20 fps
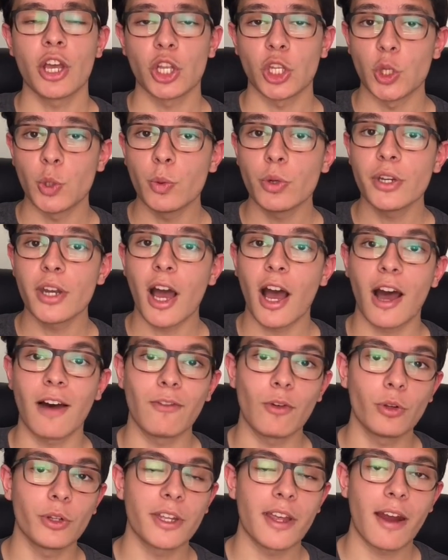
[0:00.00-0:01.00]
you would not
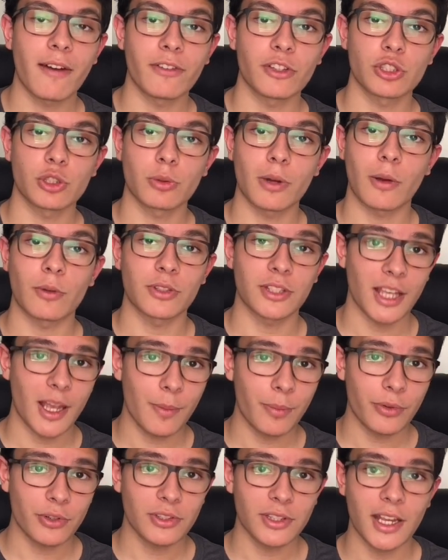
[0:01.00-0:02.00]
have only averaged around
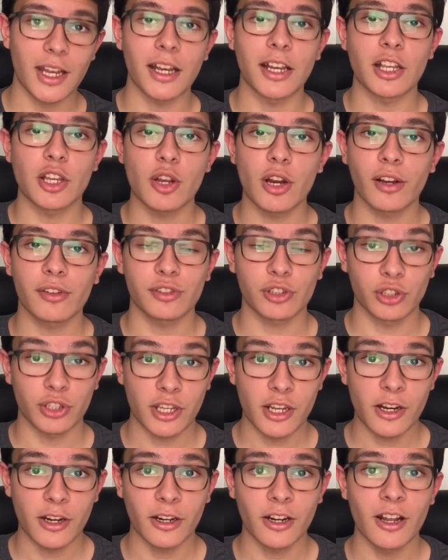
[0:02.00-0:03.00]
10% year after
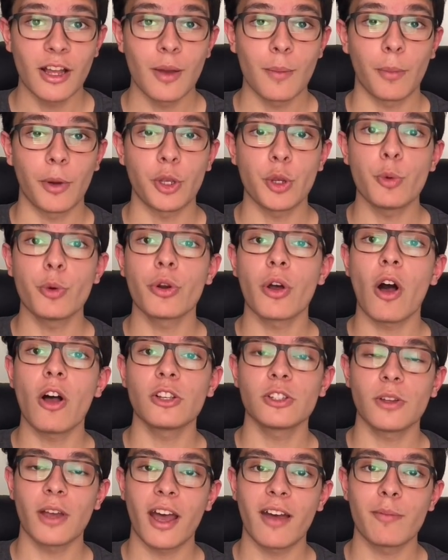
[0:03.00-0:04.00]
year, but you would
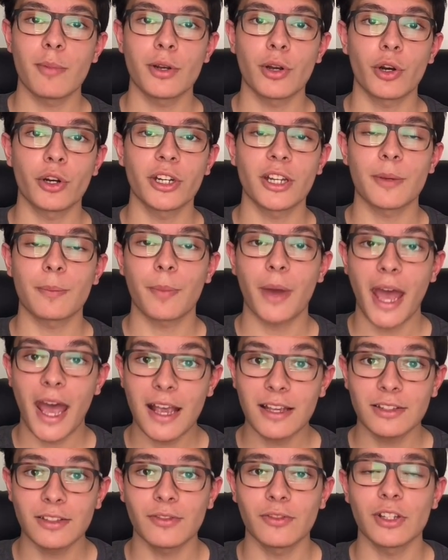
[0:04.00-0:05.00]
also have been earning
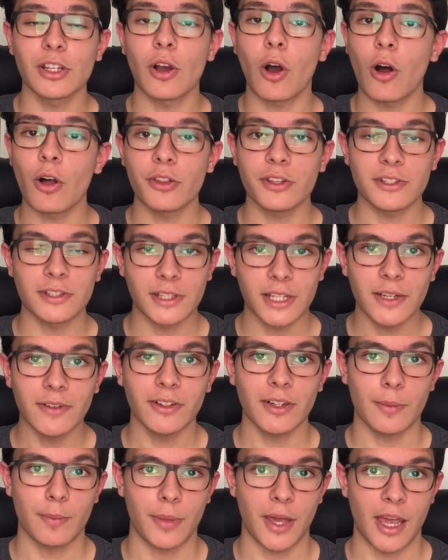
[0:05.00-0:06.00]
passively all these
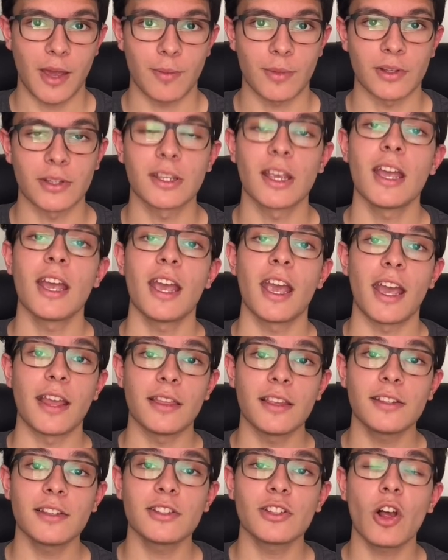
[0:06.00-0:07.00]
dividend payments. And
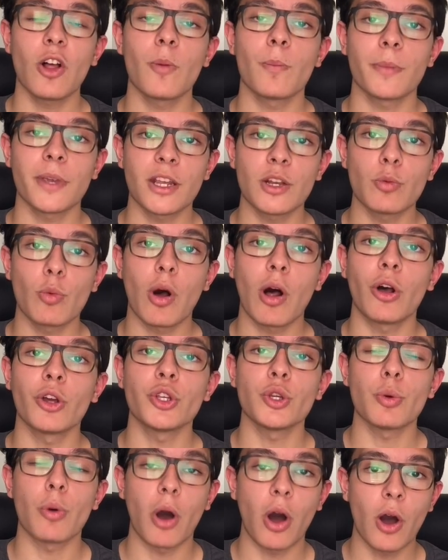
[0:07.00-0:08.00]
this is all meanwhile
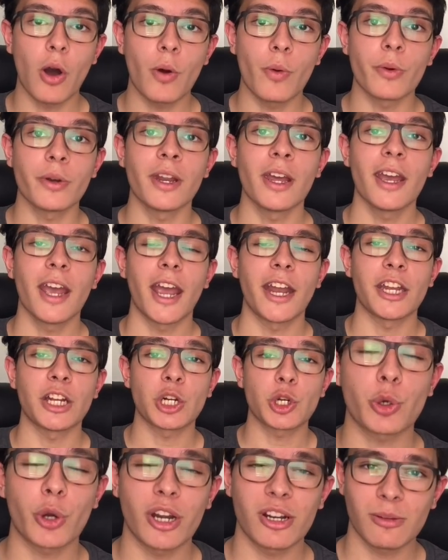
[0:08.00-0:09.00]
you own an
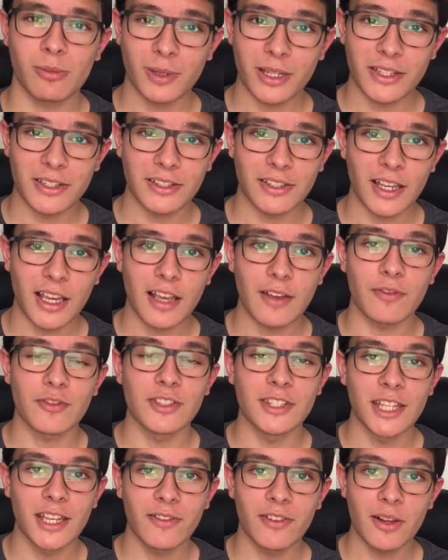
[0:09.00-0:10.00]
incredibly safe
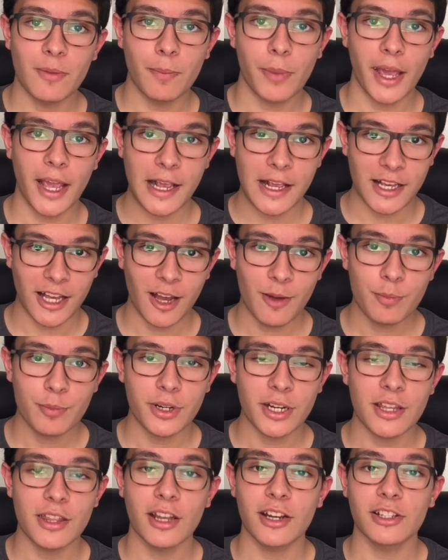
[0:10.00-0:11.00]
dividend paying
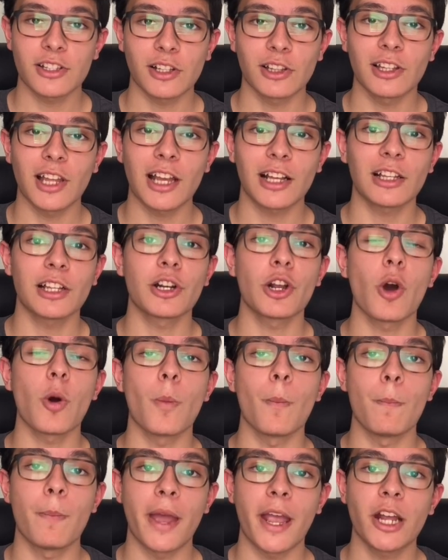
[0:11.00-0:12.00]
company that is unlikely to go
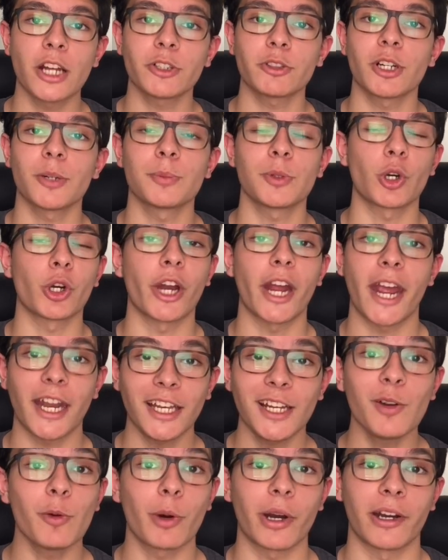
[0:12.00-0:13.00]
bankrupt or
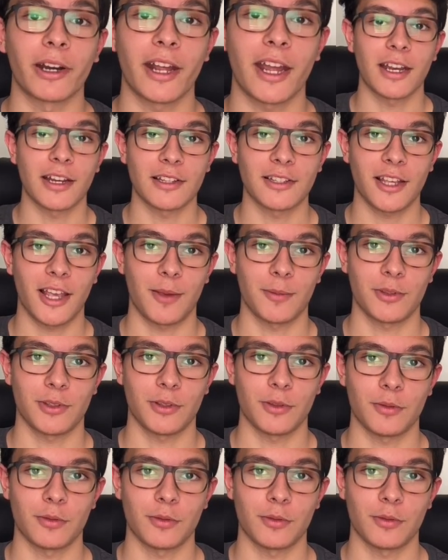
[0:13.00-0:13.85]
anywhere anytime soon.